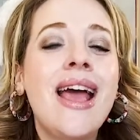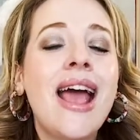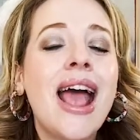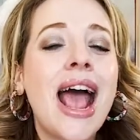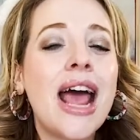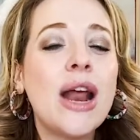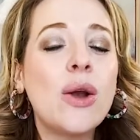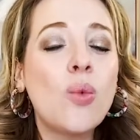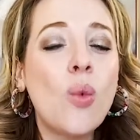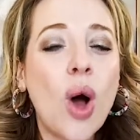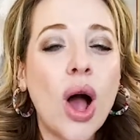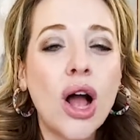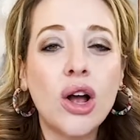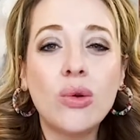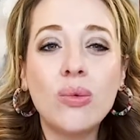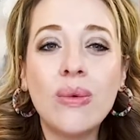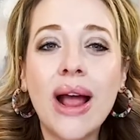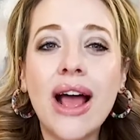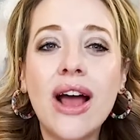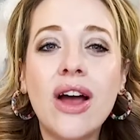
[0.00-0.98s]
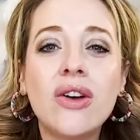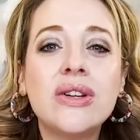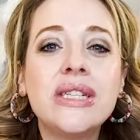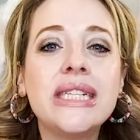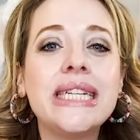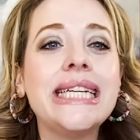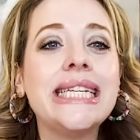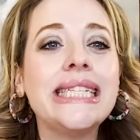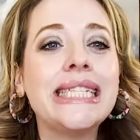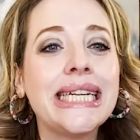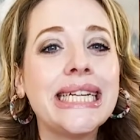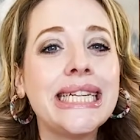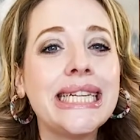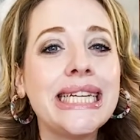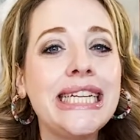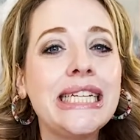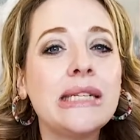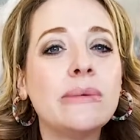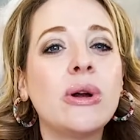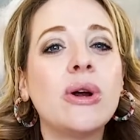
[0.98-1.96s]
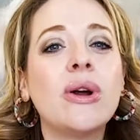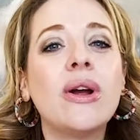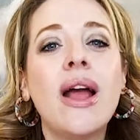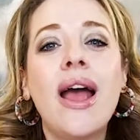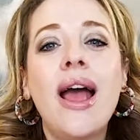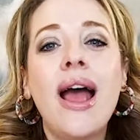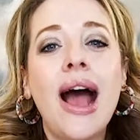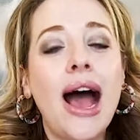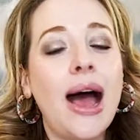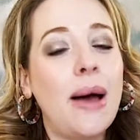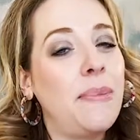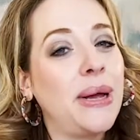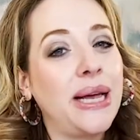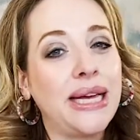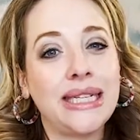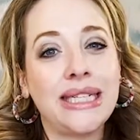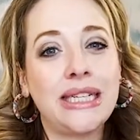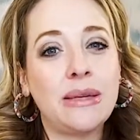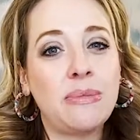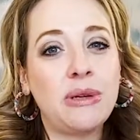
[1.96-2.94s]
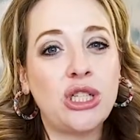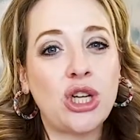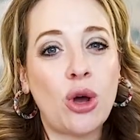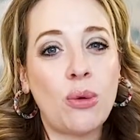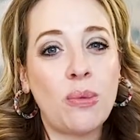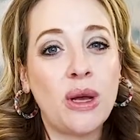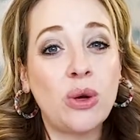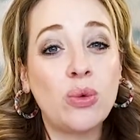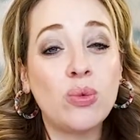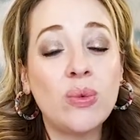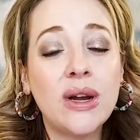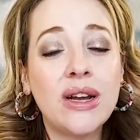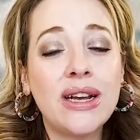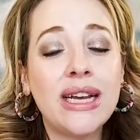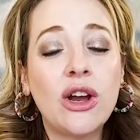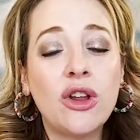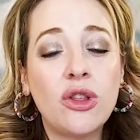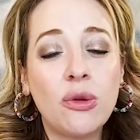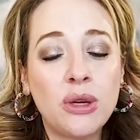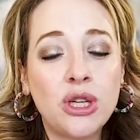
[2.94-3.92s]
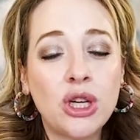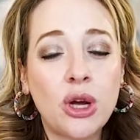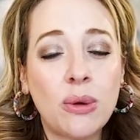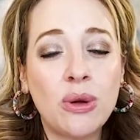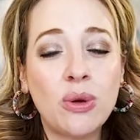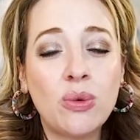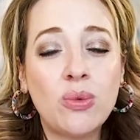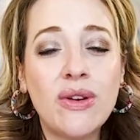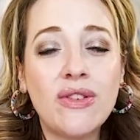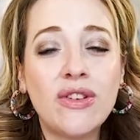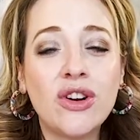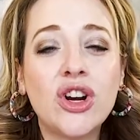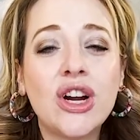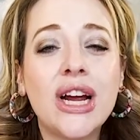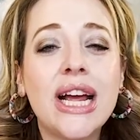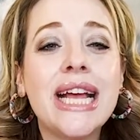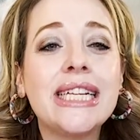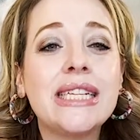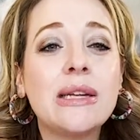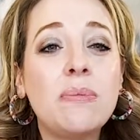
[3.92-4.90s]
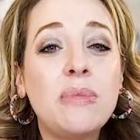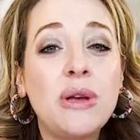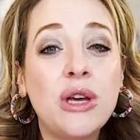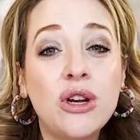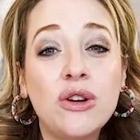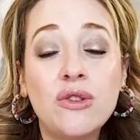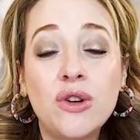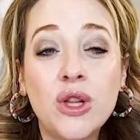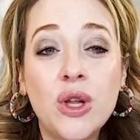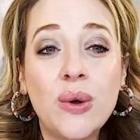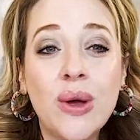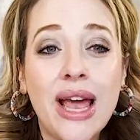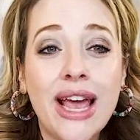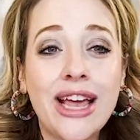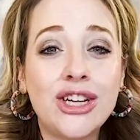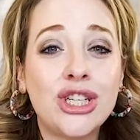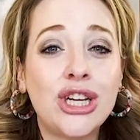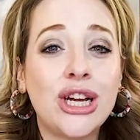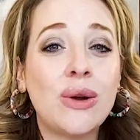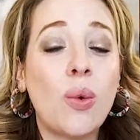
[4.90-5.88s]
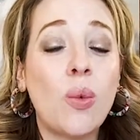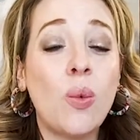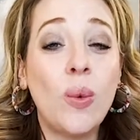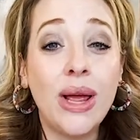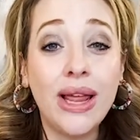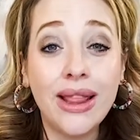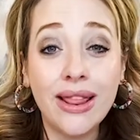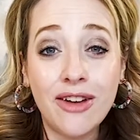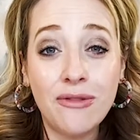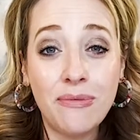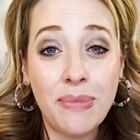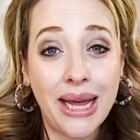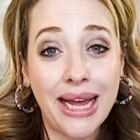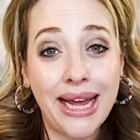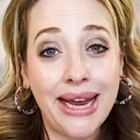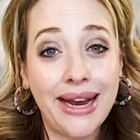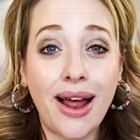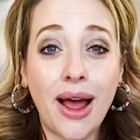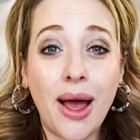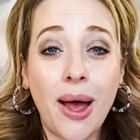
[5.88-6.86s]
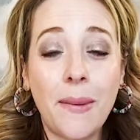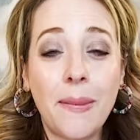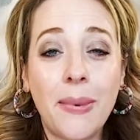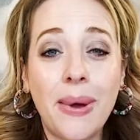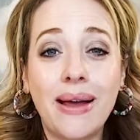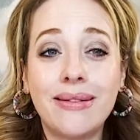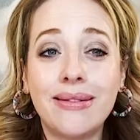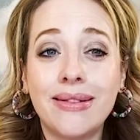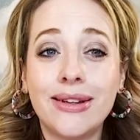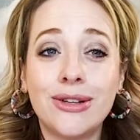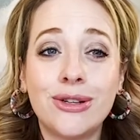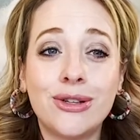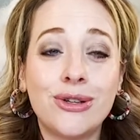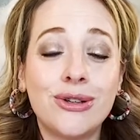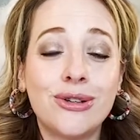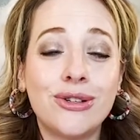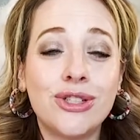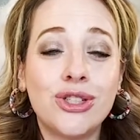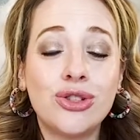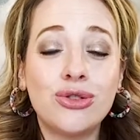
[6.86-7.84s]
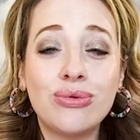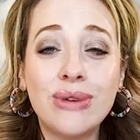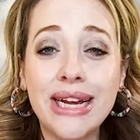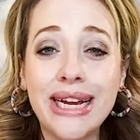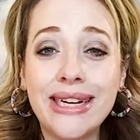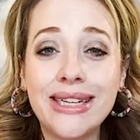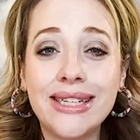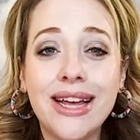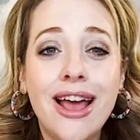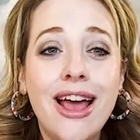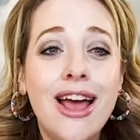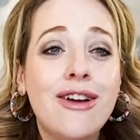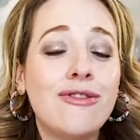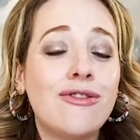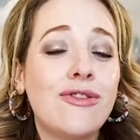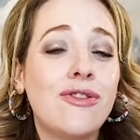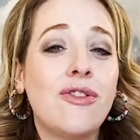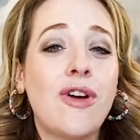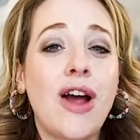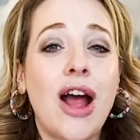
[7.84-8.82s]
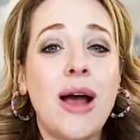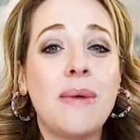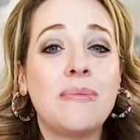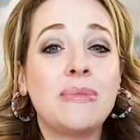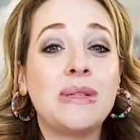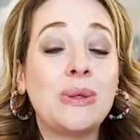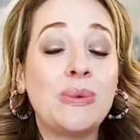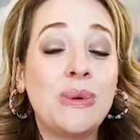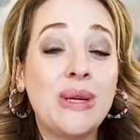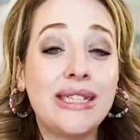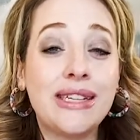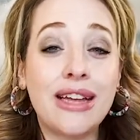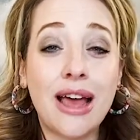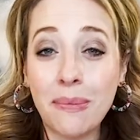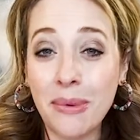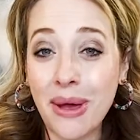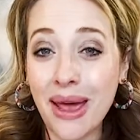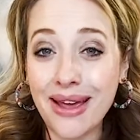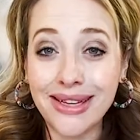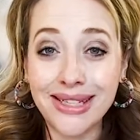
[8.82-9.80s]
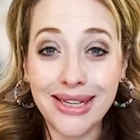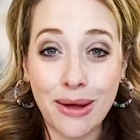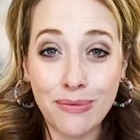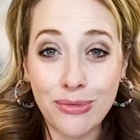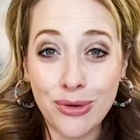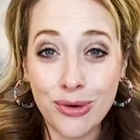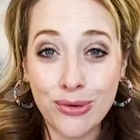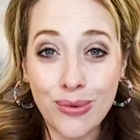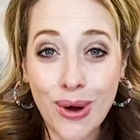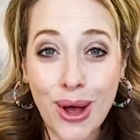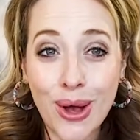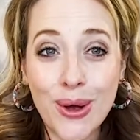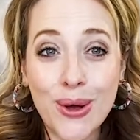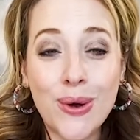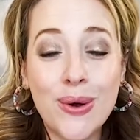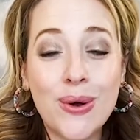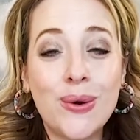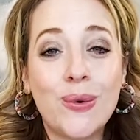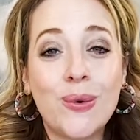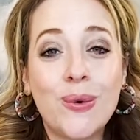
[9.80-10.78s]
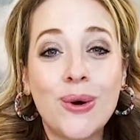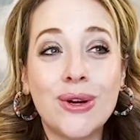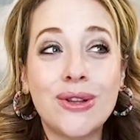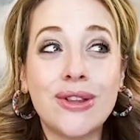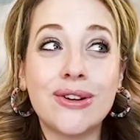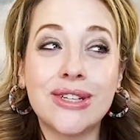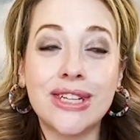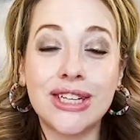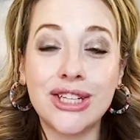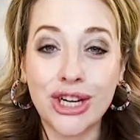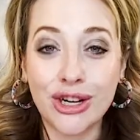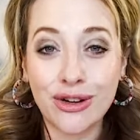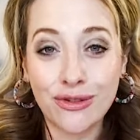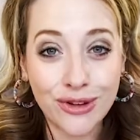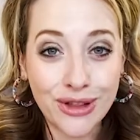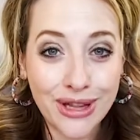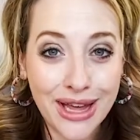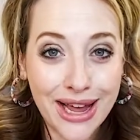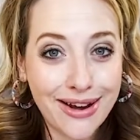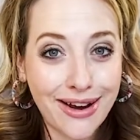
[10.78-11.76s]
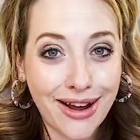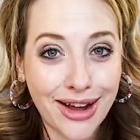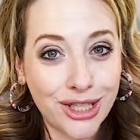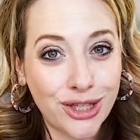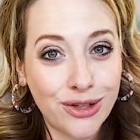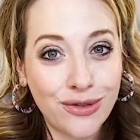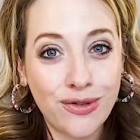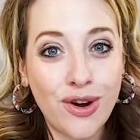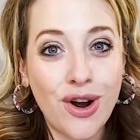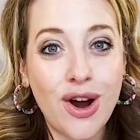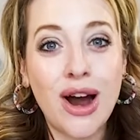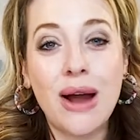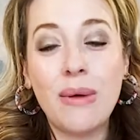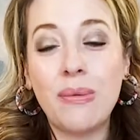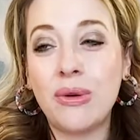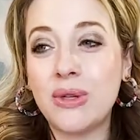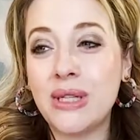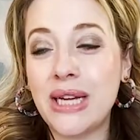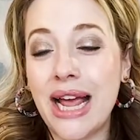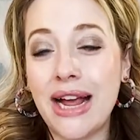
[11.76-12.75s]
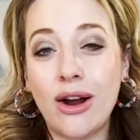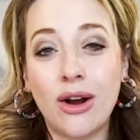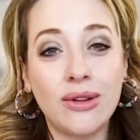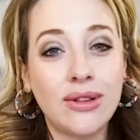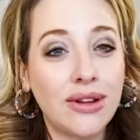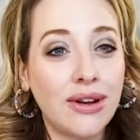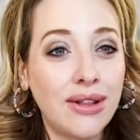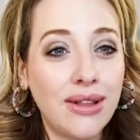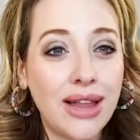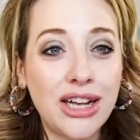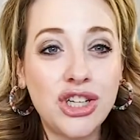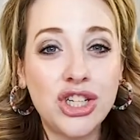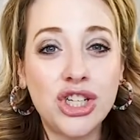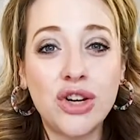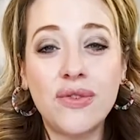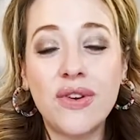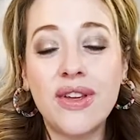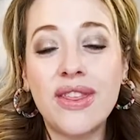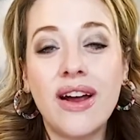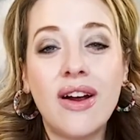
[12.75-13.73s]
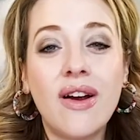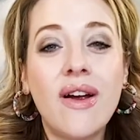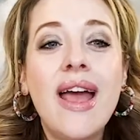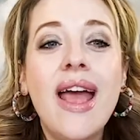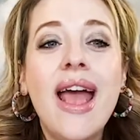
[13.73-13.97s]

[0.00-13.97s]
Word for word: and walk around. It's in Leesburg, up against the Potomac, near the Potomac River. It's a beautiful location. We love picking up a little treat from Sweet's Cupcakes up the road, or there's a Chick-fil-A not too far, and we'll take our little lunch over there